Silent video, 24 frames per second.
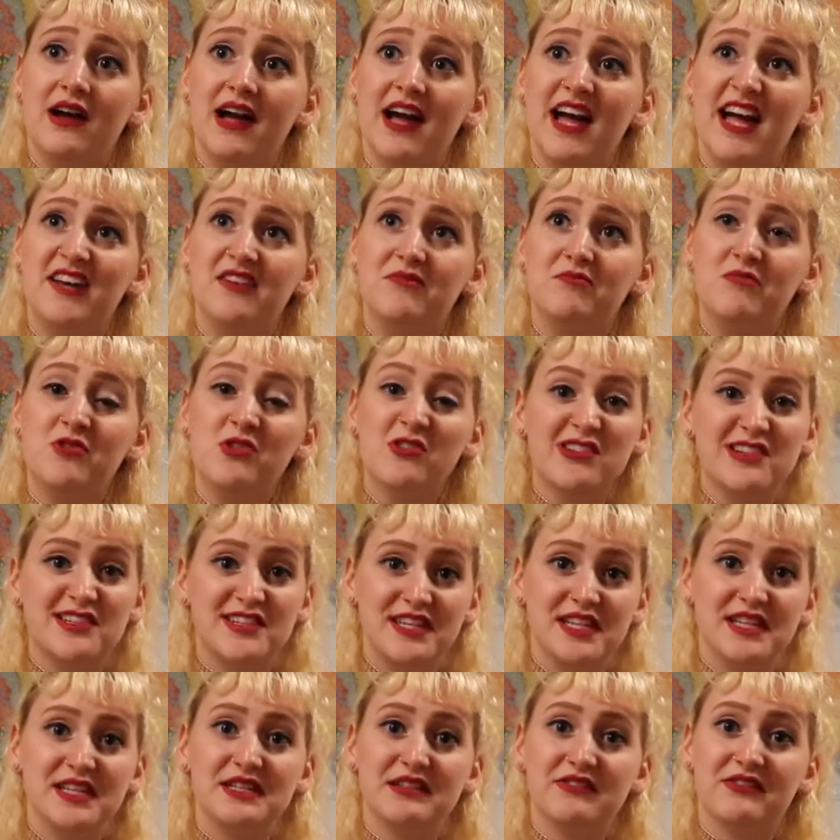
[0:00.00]
at
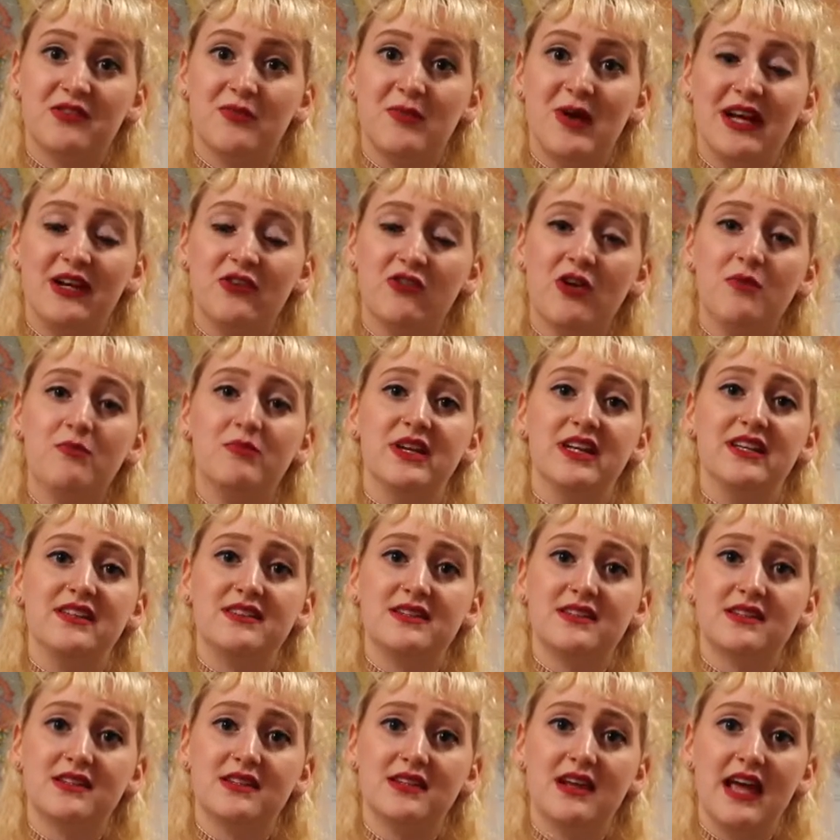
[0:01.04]
Morrison's for my
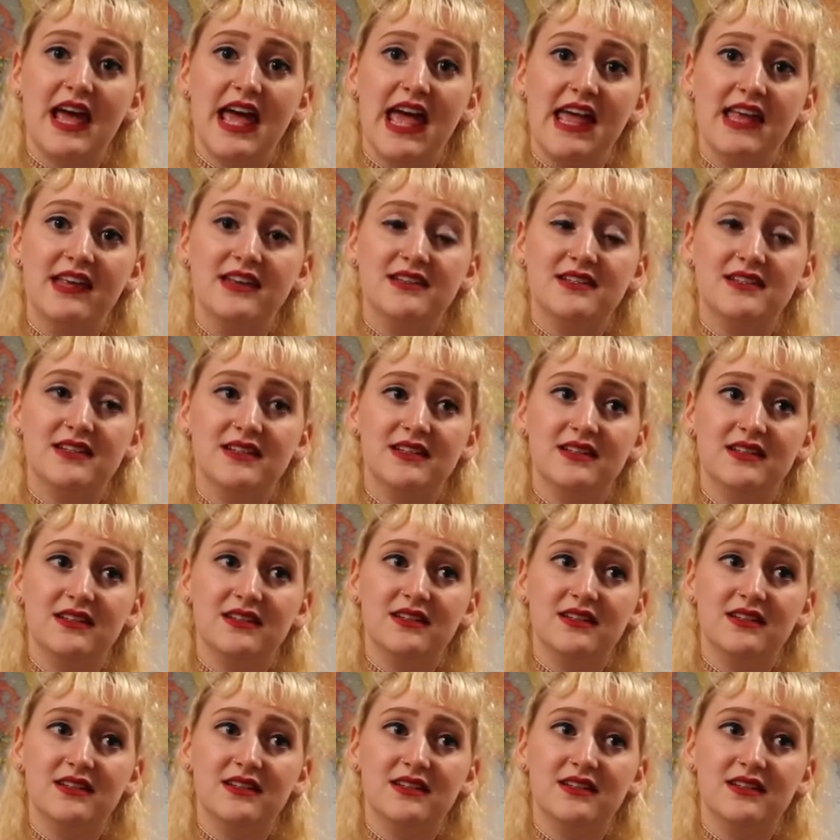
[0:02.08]
crumpets, and